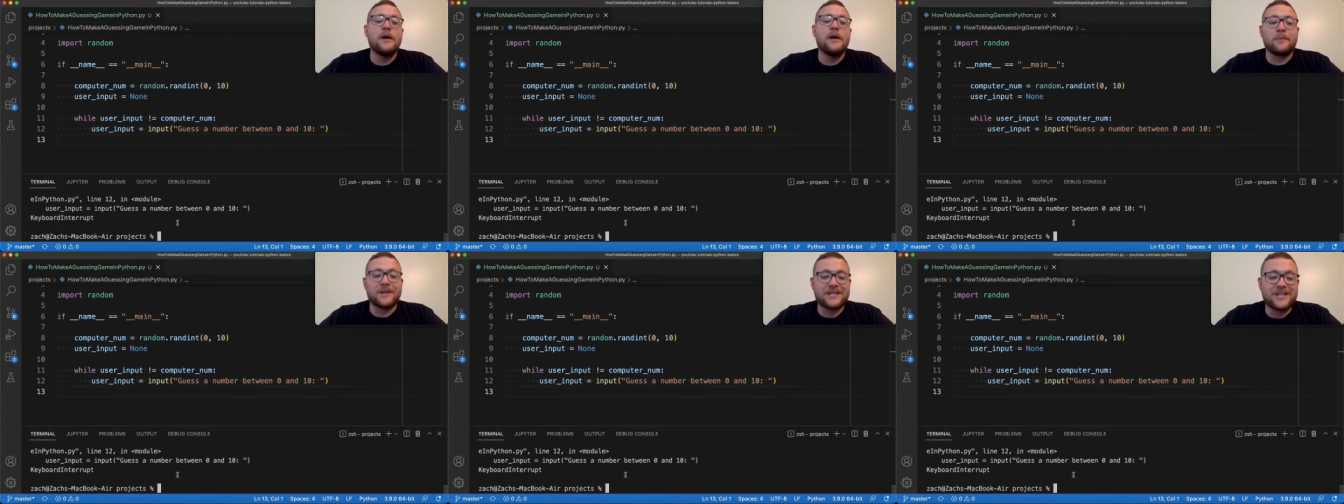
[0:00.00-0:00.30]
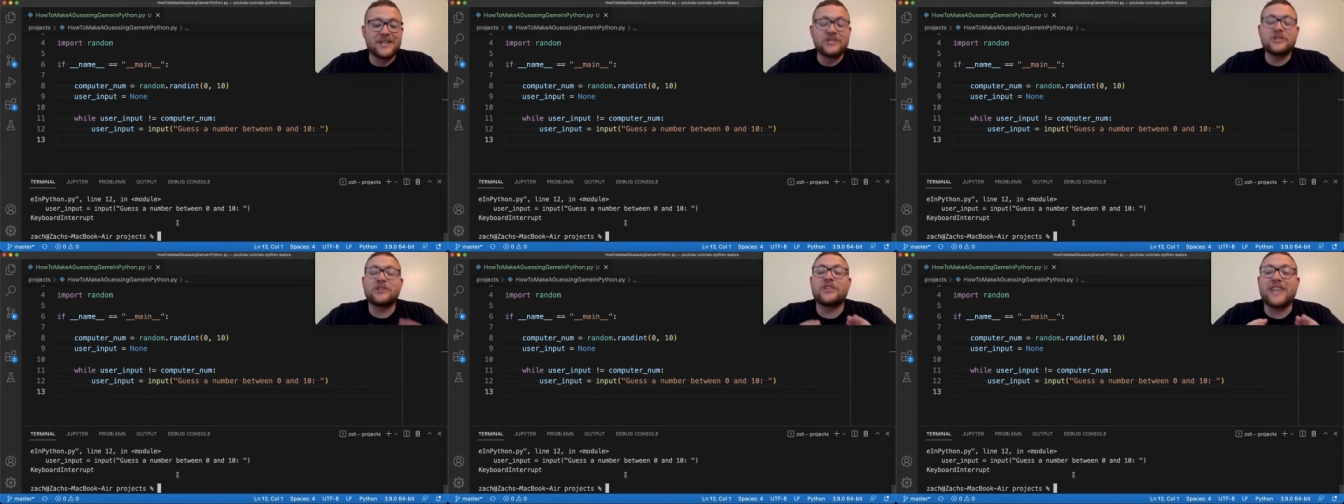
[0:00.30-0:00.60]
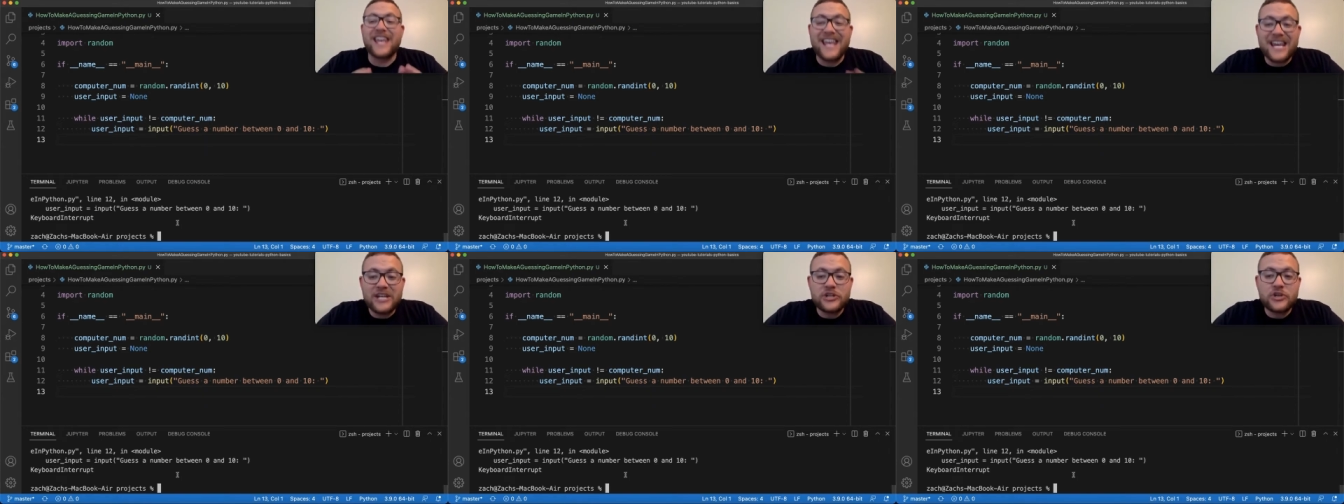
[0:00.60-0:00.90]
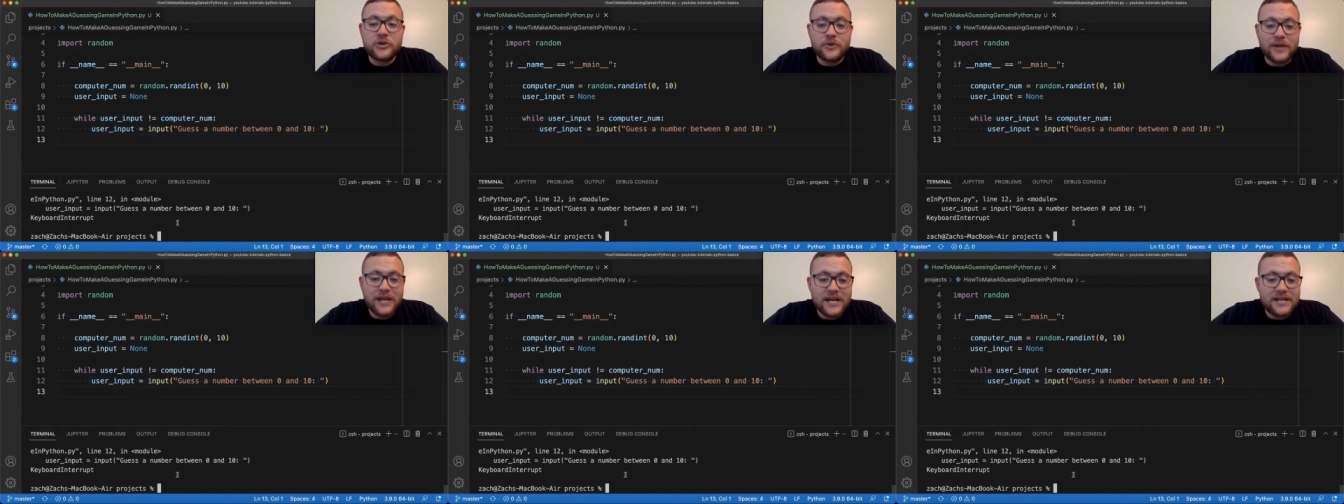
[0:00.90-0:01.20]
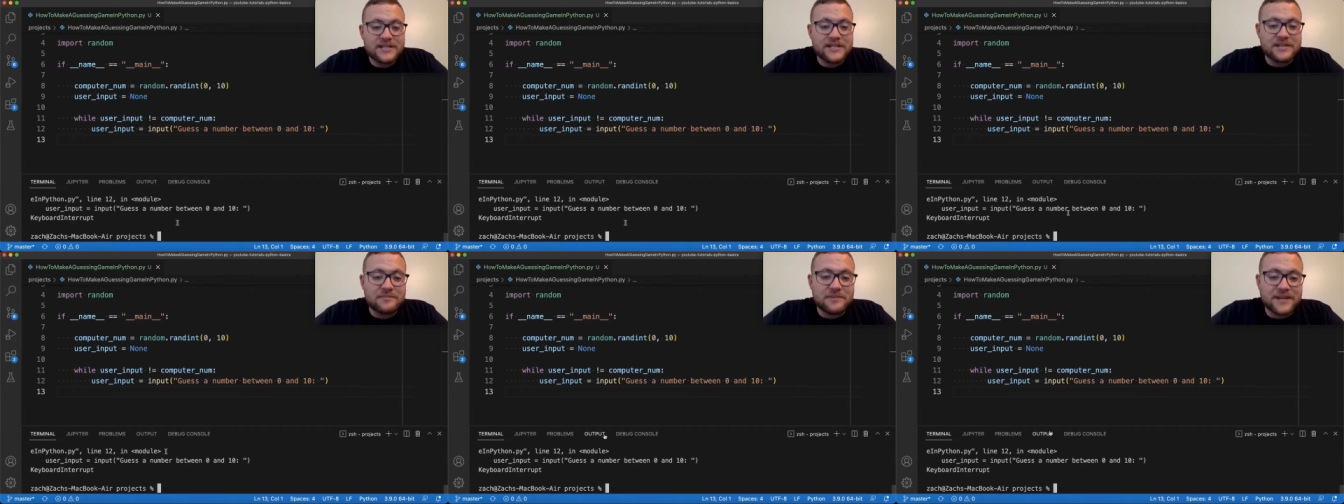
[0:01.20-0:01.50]
But essentially, the issue
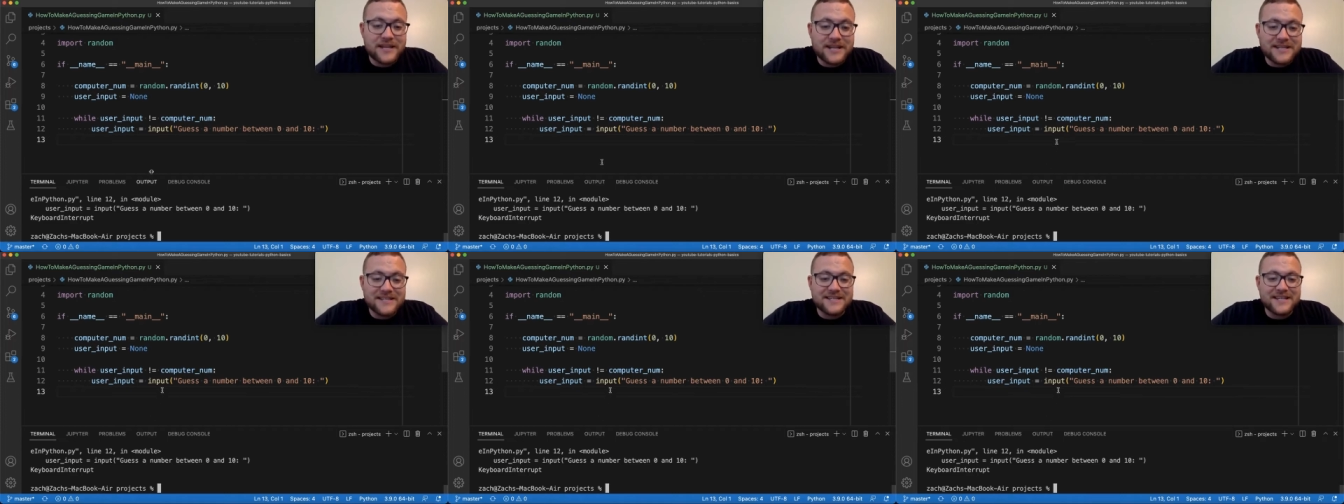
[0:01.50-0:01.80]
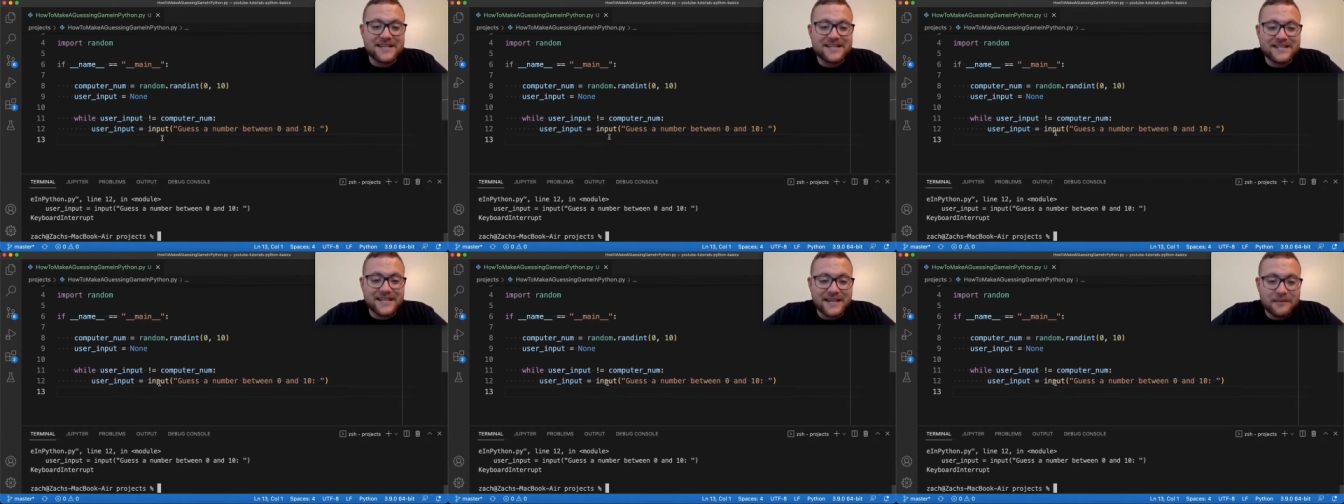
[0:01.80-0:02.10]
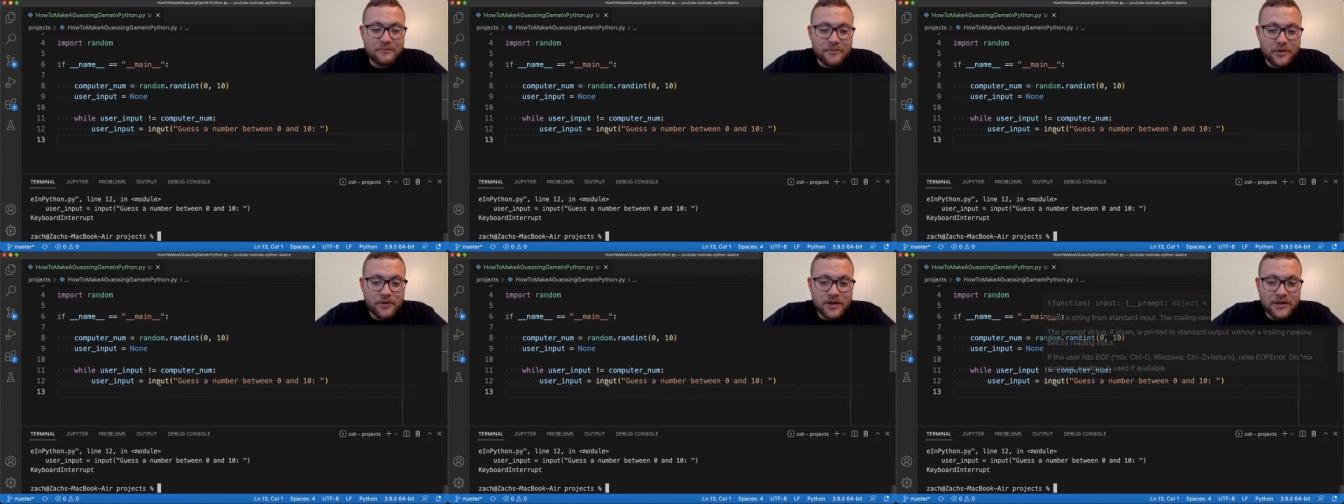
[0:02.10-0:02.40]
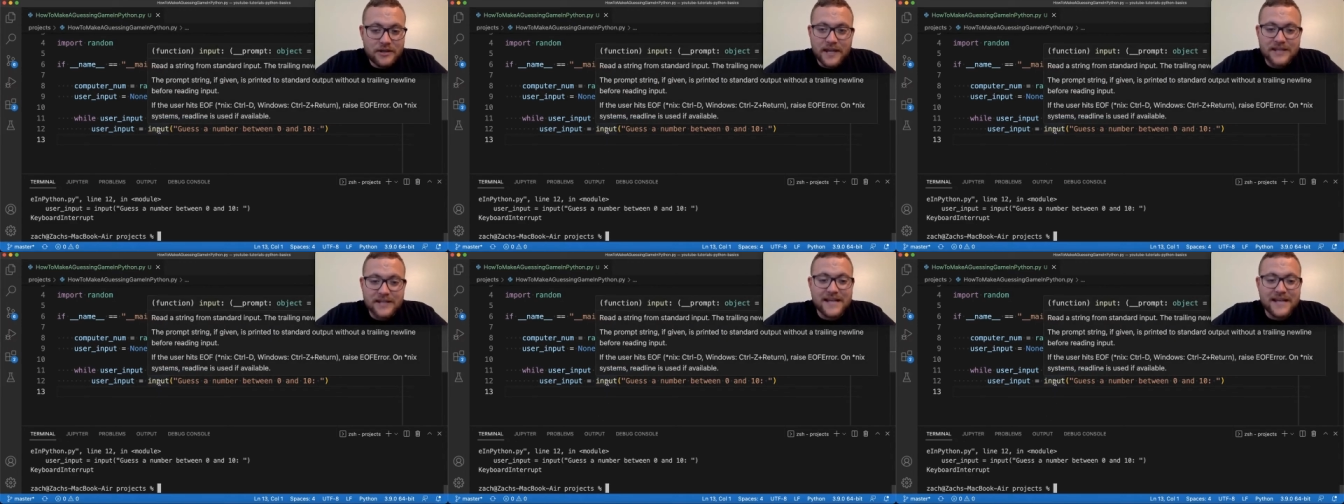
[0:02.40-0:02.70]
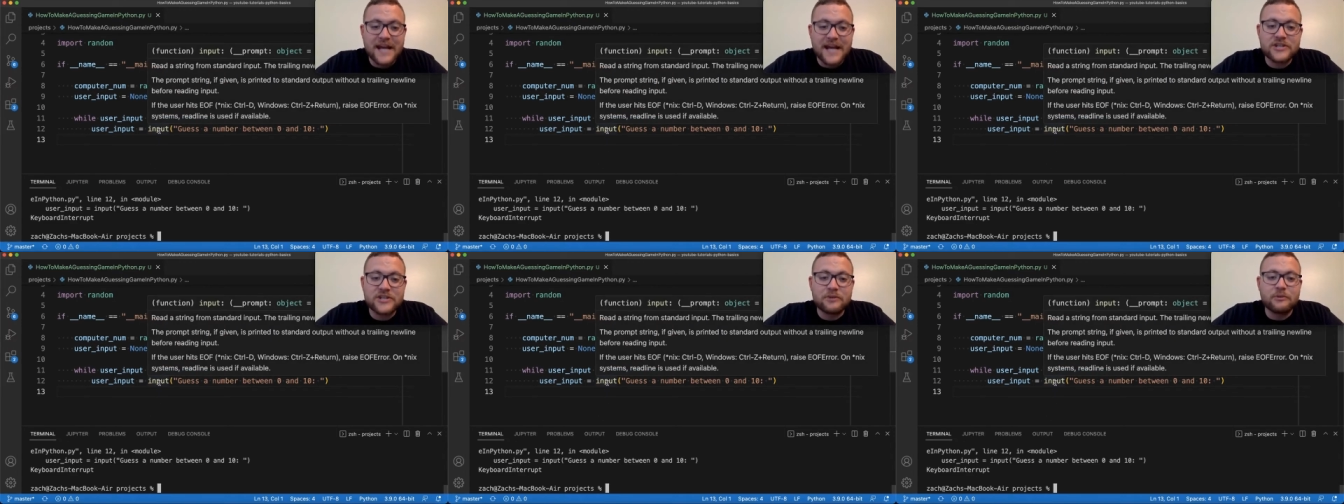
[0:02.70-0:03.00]
is is because this input is
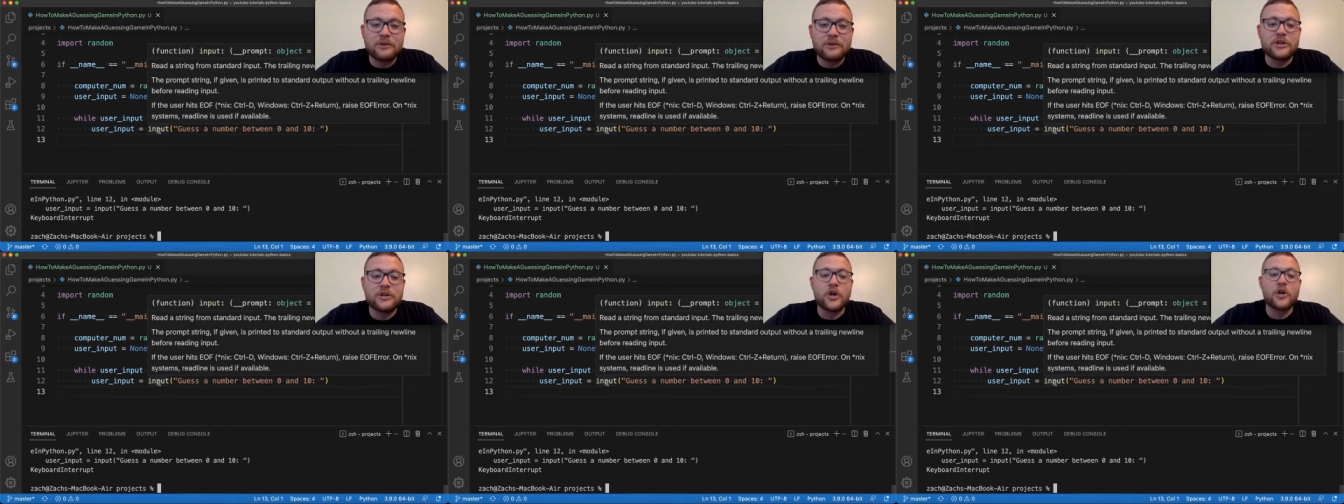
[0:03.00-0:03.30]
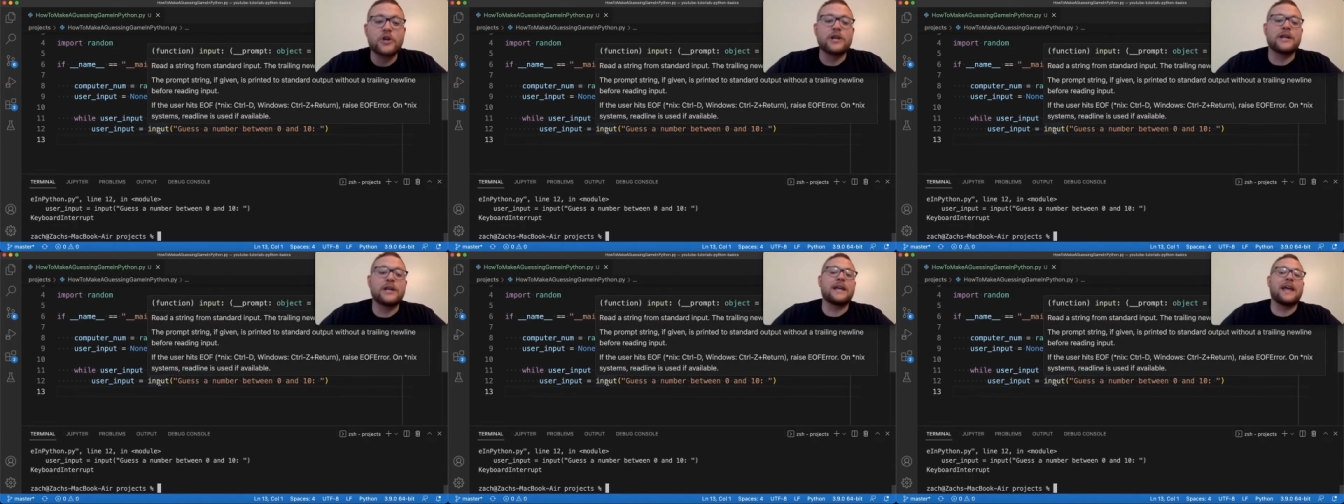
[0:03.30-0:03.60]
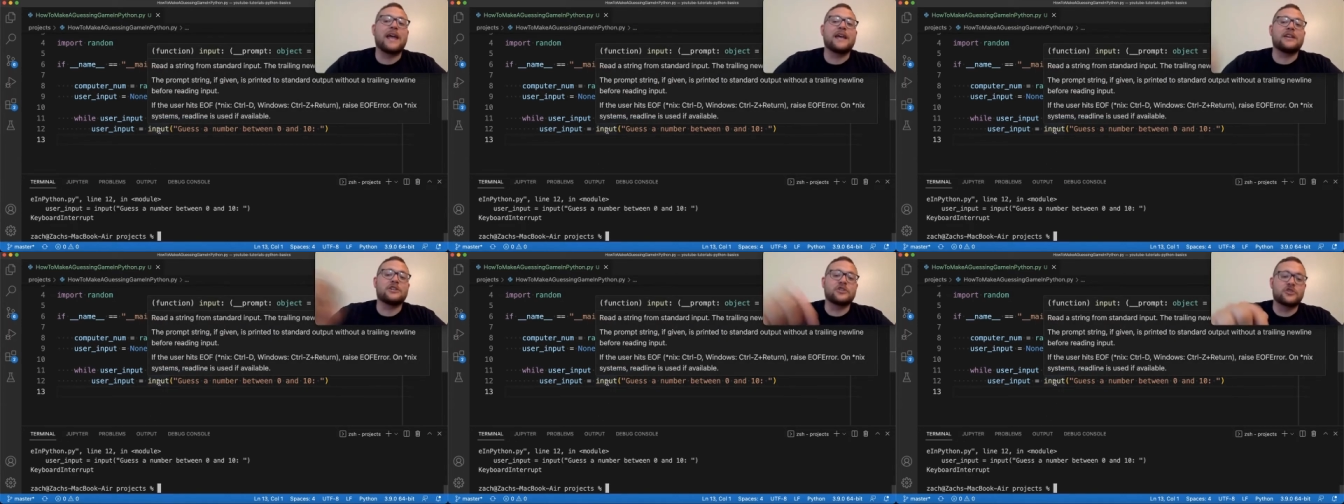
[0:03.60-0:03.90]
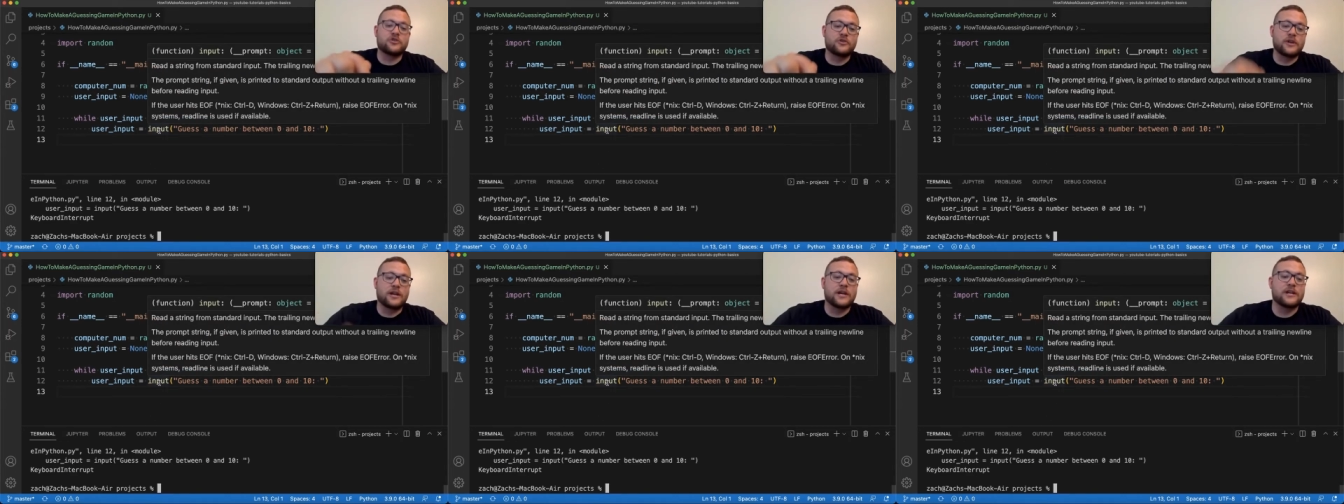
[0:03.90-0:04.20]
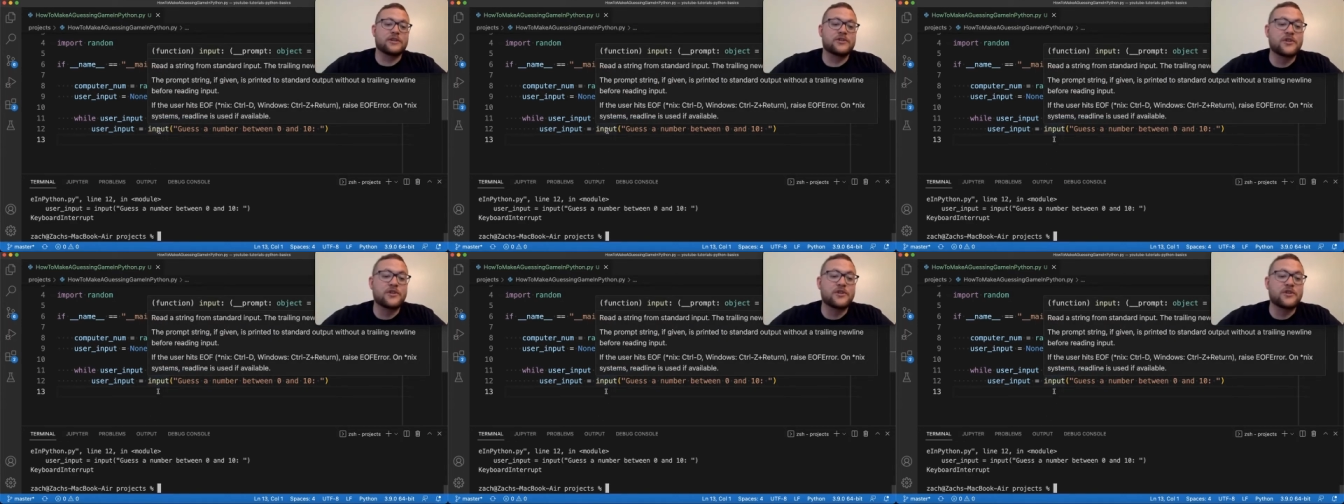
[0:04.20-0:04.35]
actually returning a string.